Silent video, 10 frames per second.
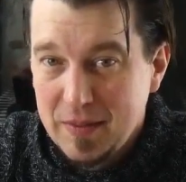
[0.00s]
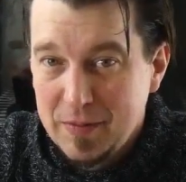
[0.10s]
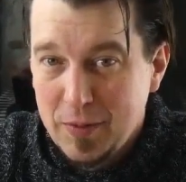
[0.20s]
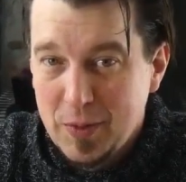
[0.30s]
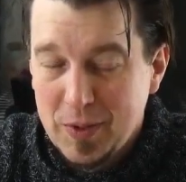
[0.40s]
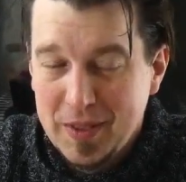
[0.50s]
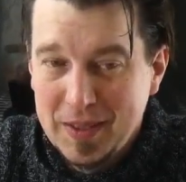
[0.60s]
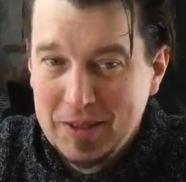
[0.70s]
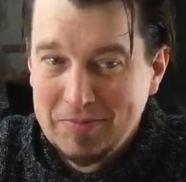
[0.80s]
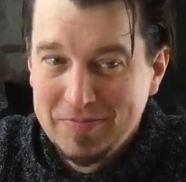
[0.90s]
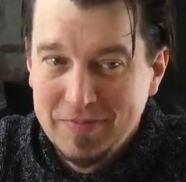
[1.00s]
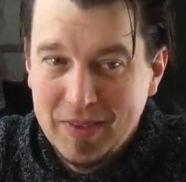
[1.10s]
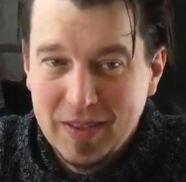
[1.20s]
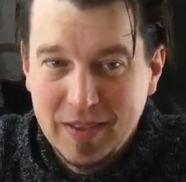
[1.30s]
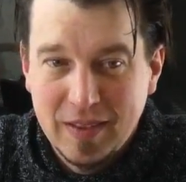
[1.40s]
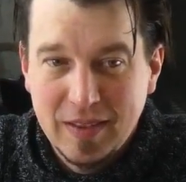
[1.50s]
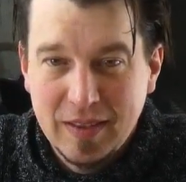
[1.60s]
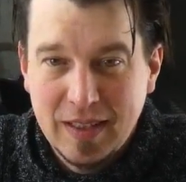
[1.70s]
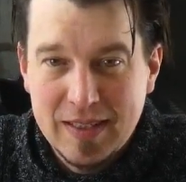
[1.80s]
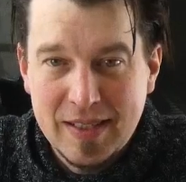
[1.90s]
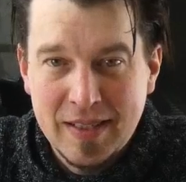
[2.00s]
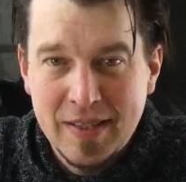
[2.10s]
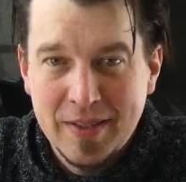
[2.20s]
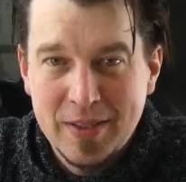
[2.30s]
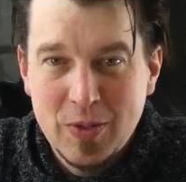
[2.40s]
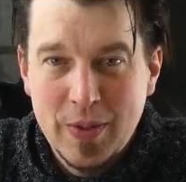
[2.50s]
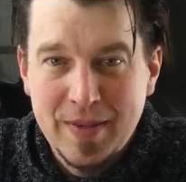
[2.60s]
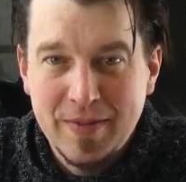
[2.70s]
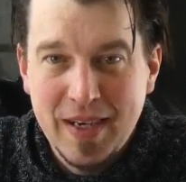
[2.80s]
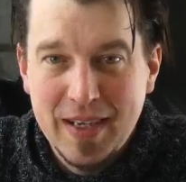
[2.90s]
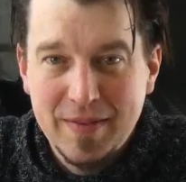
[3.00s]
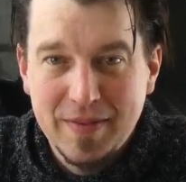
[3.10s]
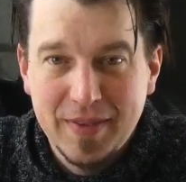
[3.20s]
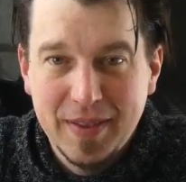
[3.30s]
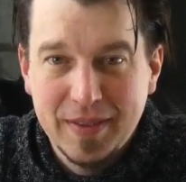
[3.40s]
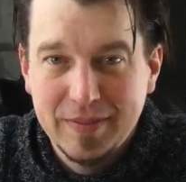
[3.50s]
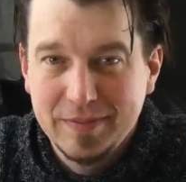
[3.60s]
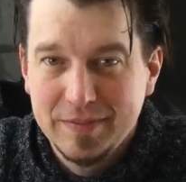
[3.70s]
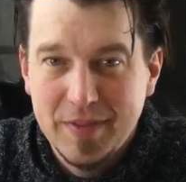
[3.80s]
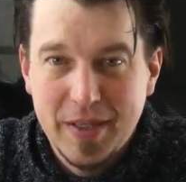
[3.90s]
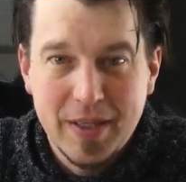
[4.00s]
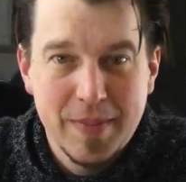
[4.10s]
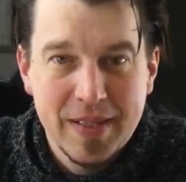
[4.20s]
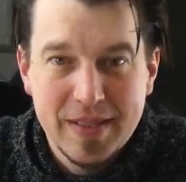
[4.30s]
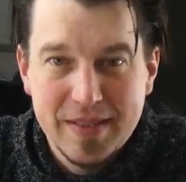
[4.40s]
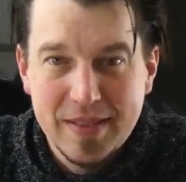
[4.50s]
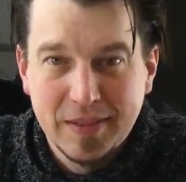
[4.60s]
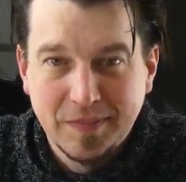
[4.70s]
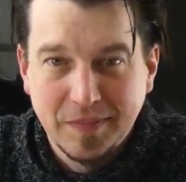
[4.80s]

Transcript: for, like I said, another 25, 30 minutes.